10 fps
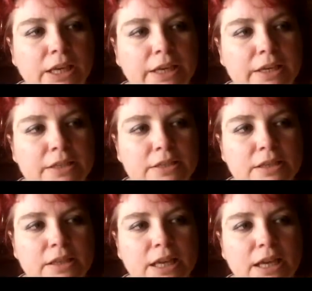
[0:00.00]
is
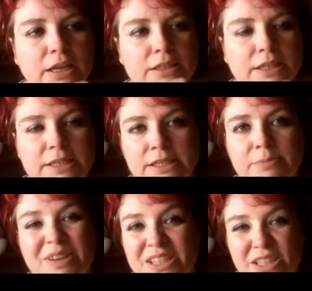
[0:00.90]
that it is
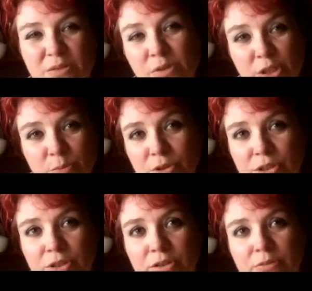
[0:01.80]
messy when you put
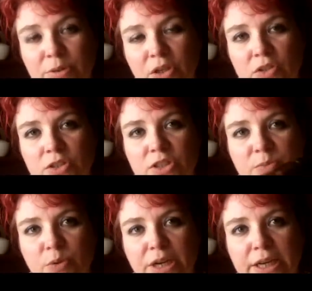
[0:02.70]
it on because you're
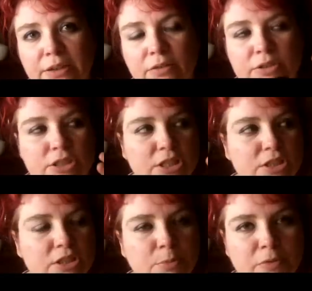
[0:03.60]
spraying. Obviously
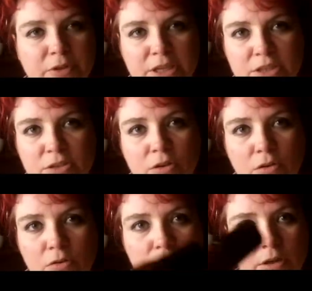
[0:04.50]
some of it is not
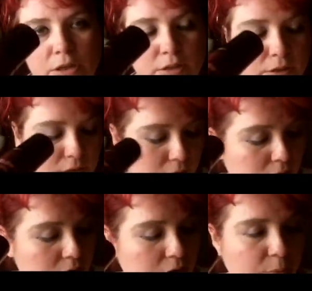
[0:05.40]
going to
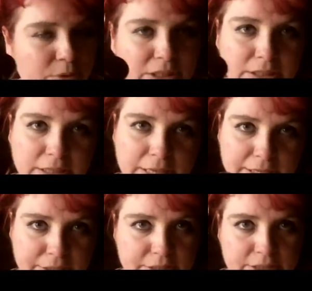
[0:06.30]
completely
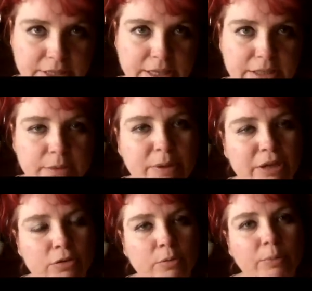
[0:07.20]
hit your skin, it
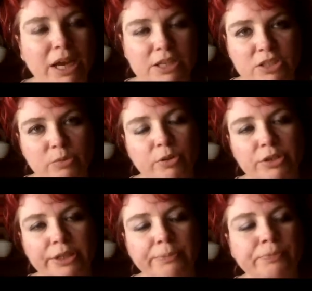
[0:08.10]
might go past your
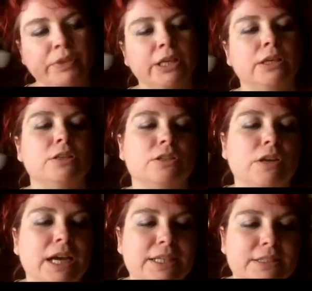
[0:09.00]
body. So
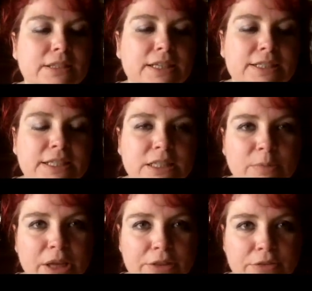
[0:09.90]
I did it in the
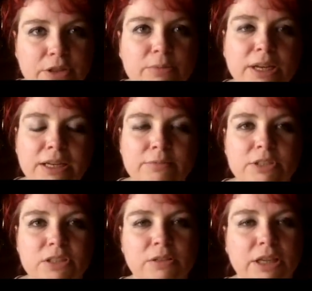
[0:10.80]
bathroom, and
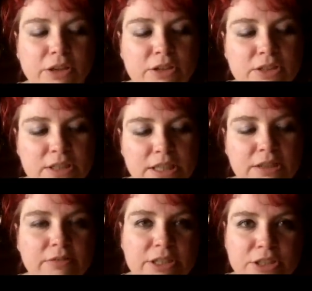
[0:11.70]
so you could see
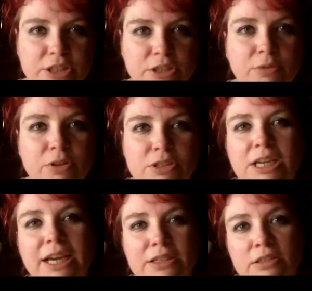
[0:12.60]
the residue on the
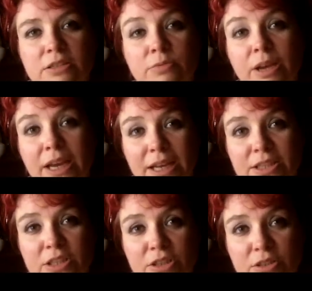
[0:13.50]
tiles where
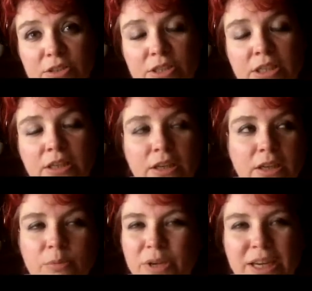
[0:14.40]
I'd stood,
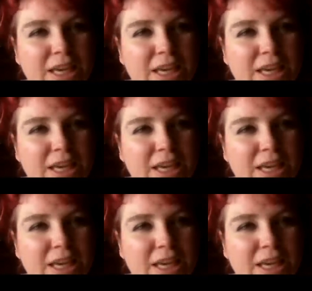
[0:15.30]
But